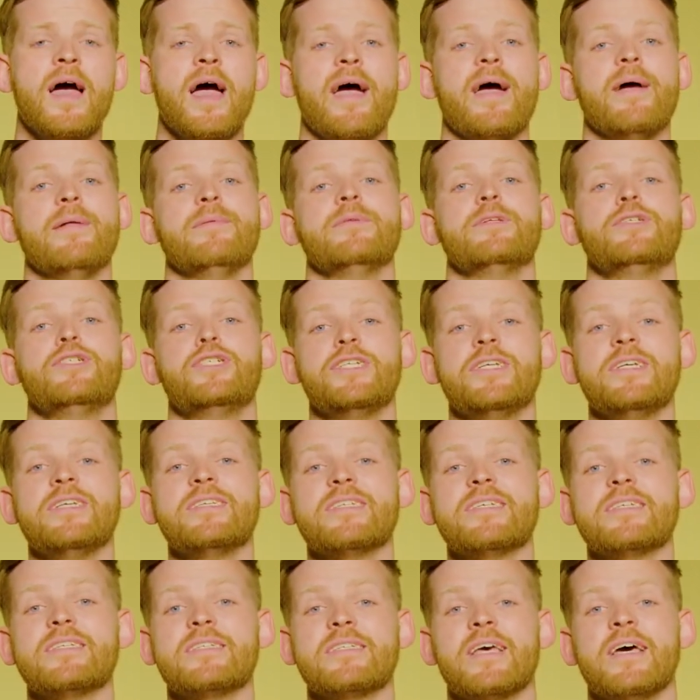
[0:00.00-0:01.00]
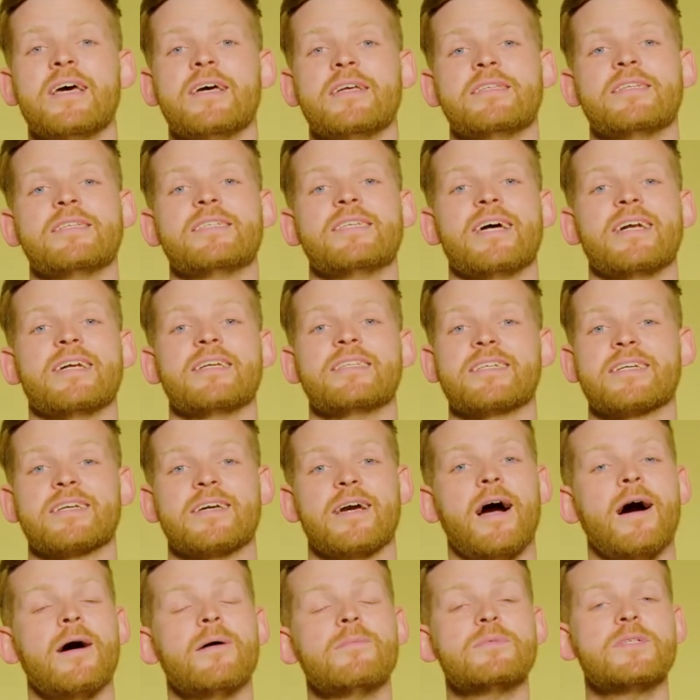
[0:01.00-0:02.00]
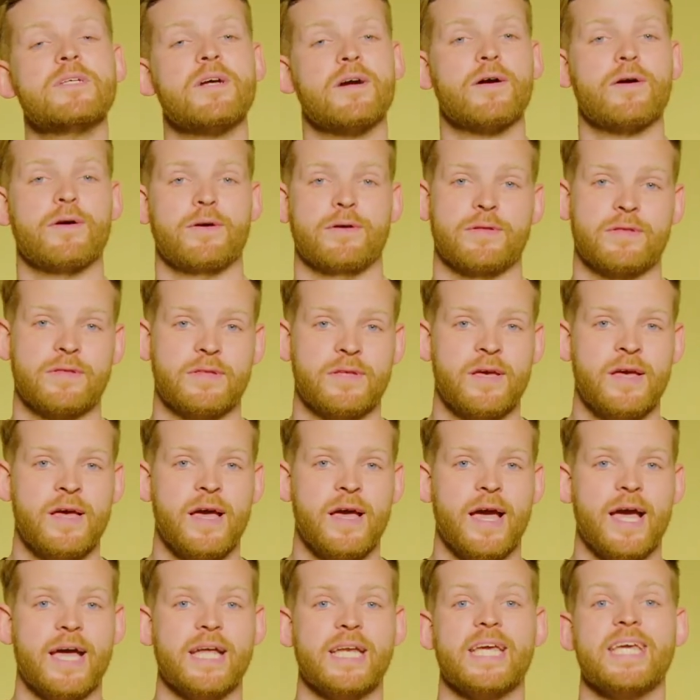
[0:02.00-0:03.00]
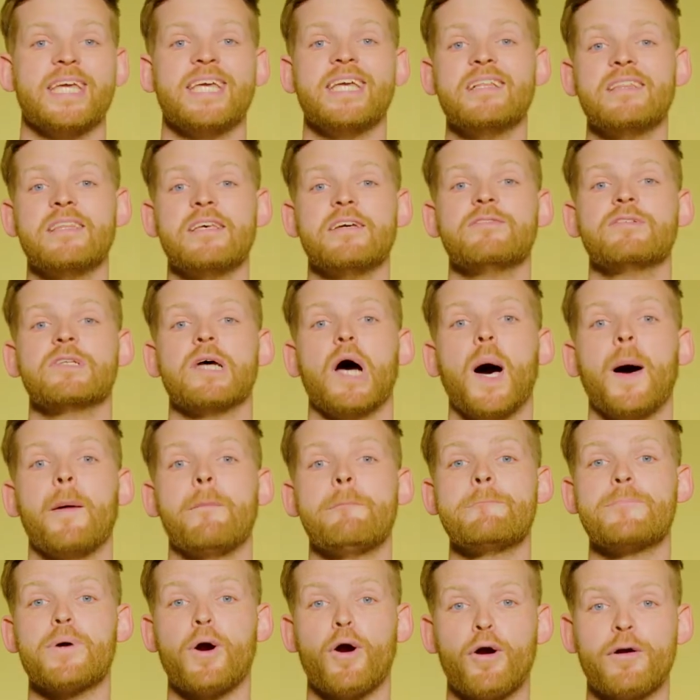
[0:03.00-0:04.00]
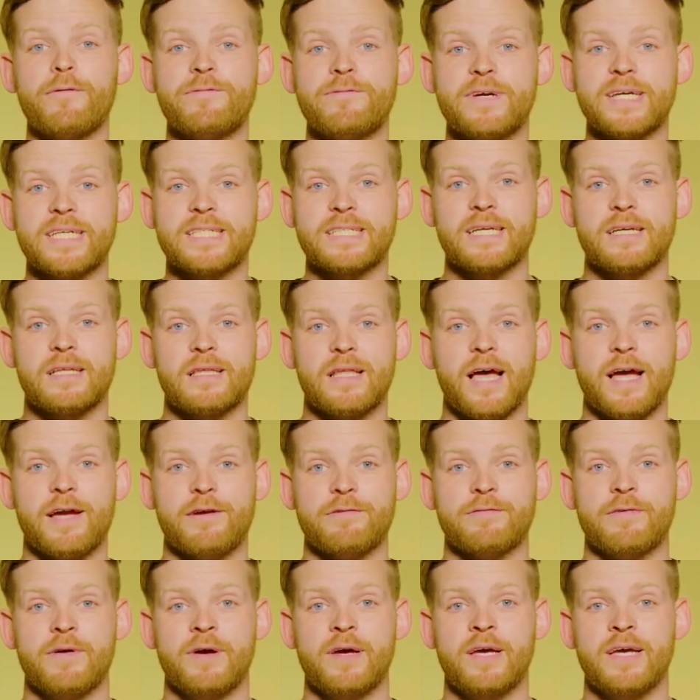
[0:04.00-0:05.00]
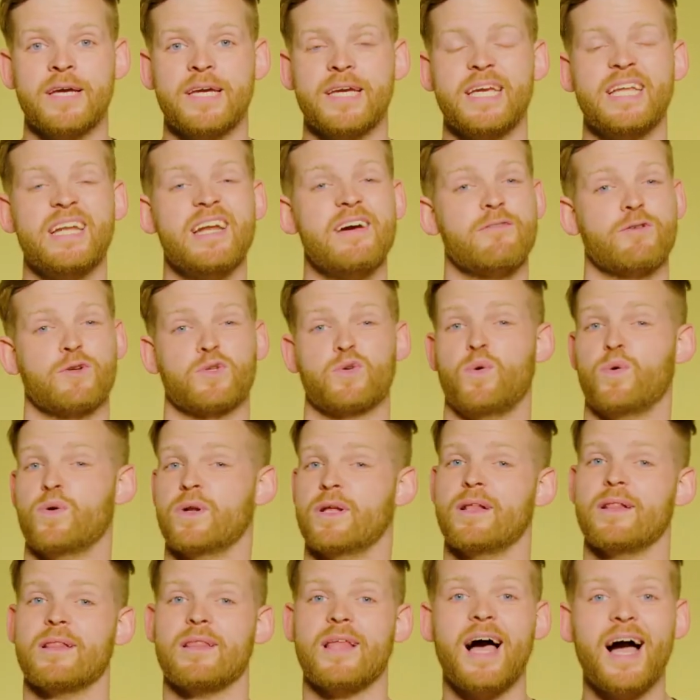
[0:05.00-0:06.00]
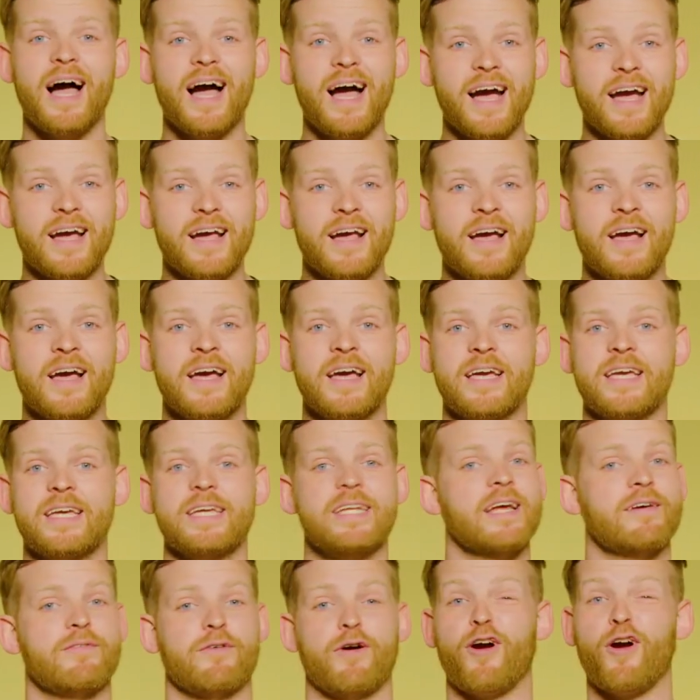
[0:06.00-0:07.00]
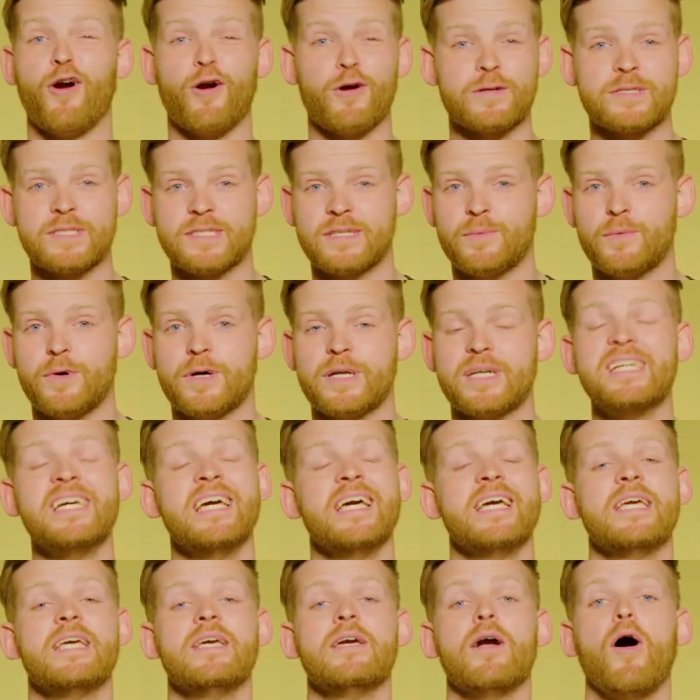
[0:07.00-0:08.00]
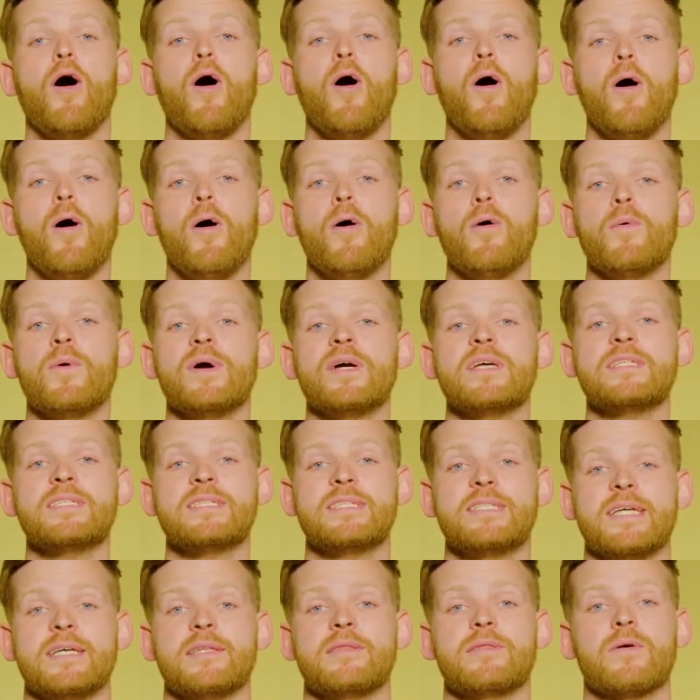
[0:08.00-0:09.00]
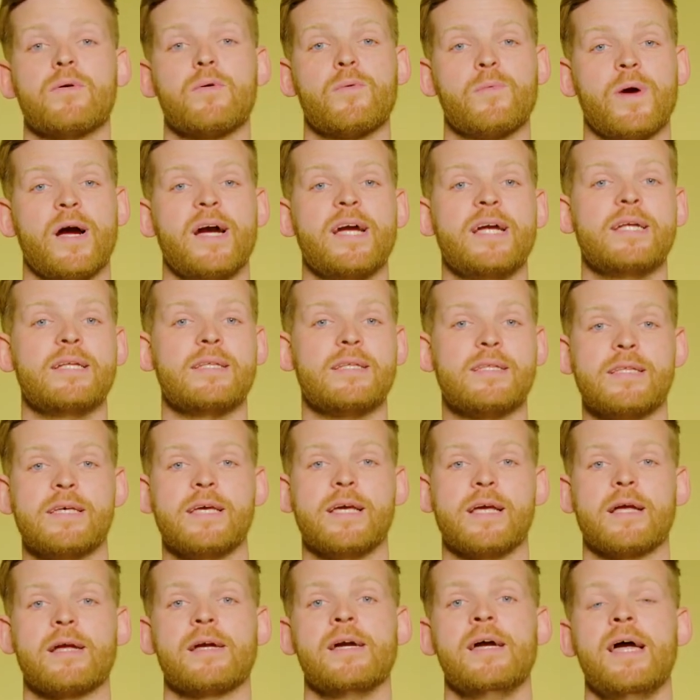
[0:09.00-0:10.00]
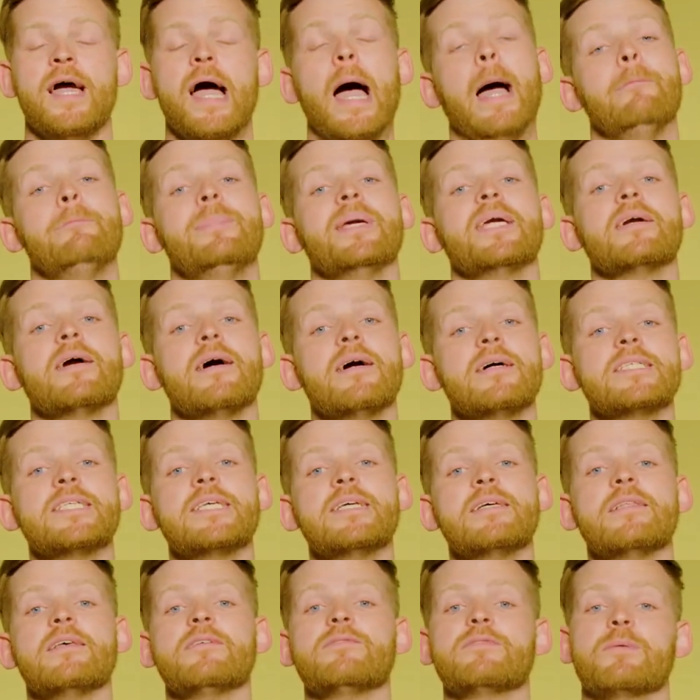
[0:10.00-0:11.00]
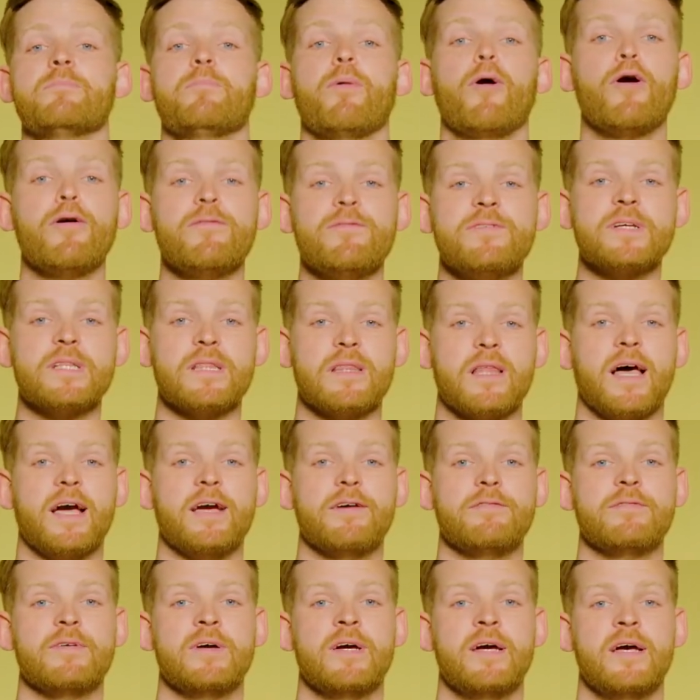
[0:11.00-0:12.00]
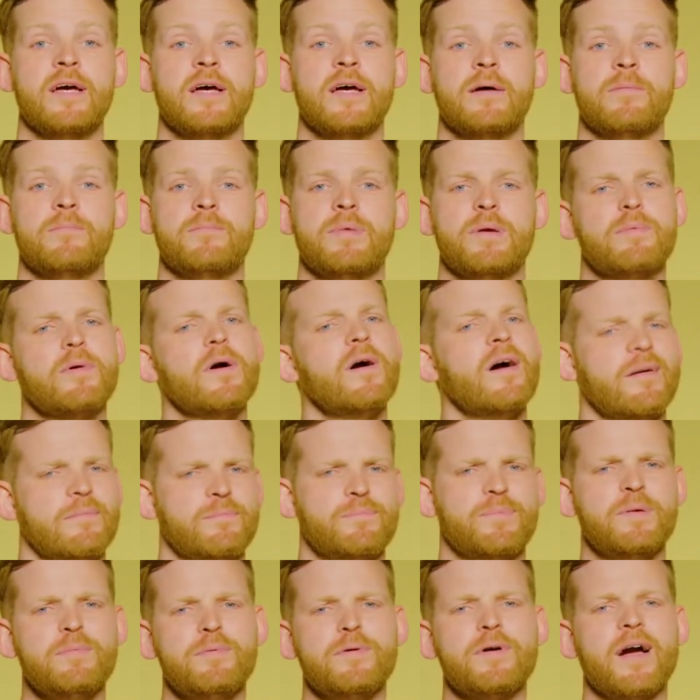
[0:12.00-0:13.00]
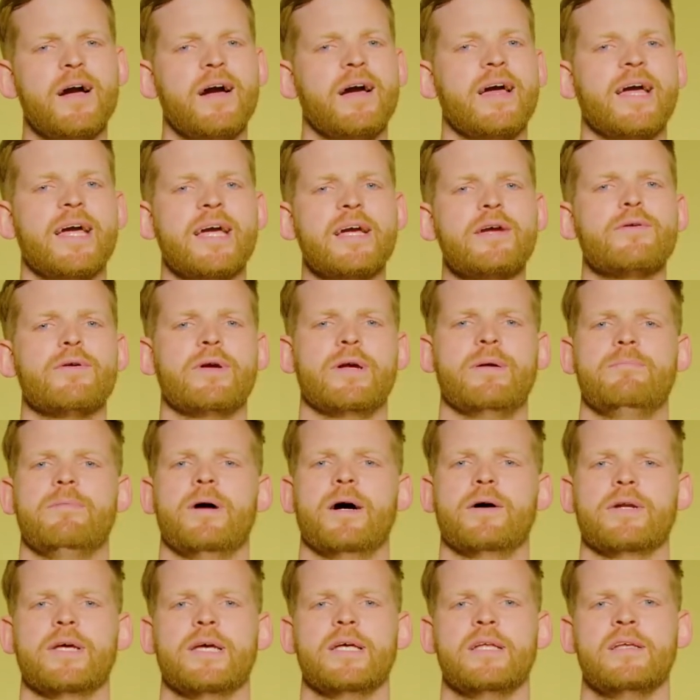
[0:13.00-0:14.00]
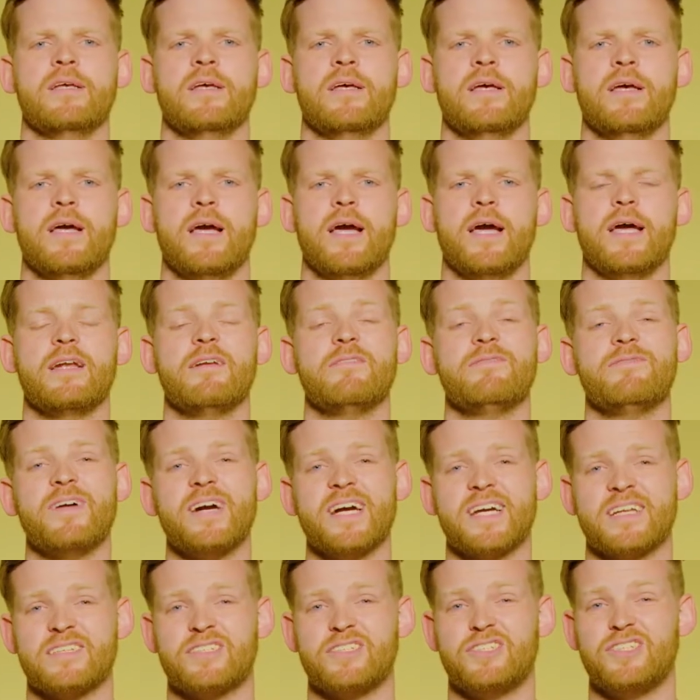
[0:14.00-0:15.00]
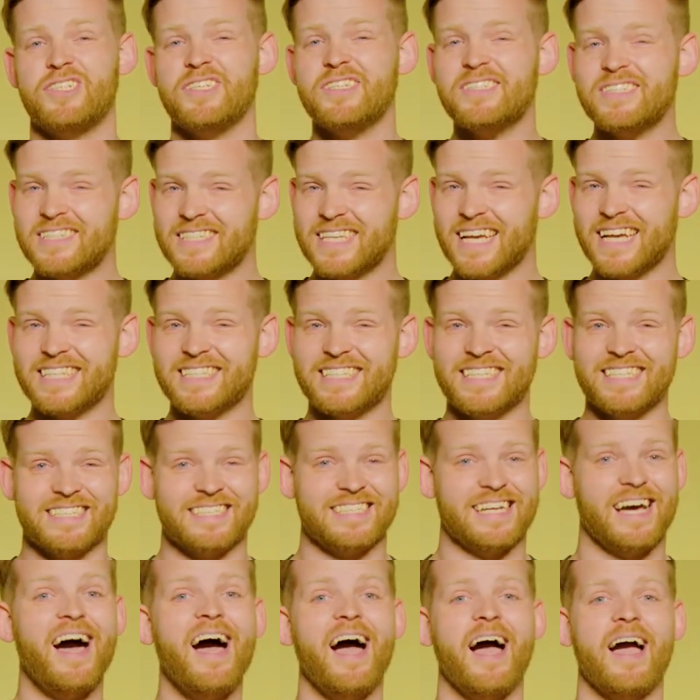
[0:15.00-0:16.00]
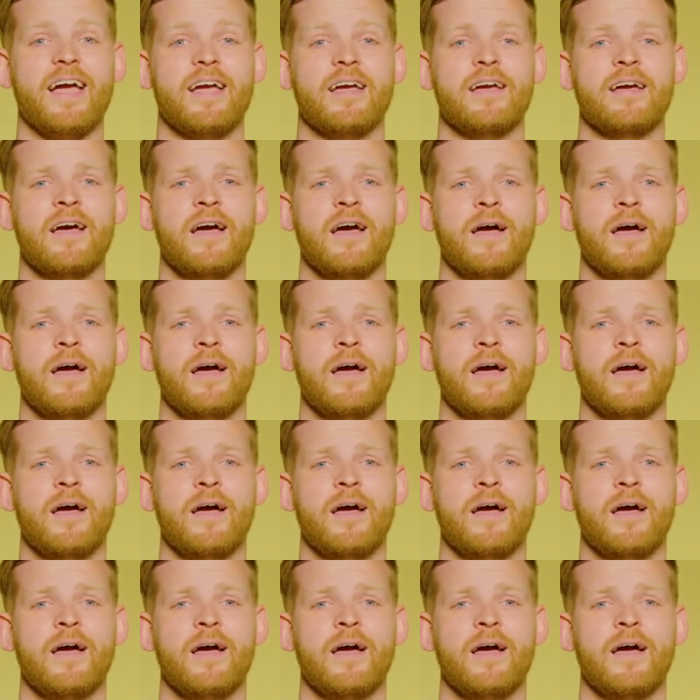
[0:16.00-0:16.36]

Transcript: And Jesus decided to come to earth and he lived a perfect life. He never told a lie, he never hurt someone, he always did the right thing. And because he lived a perfect life, people got, people got angry about it. And in fact, Jesus had to die.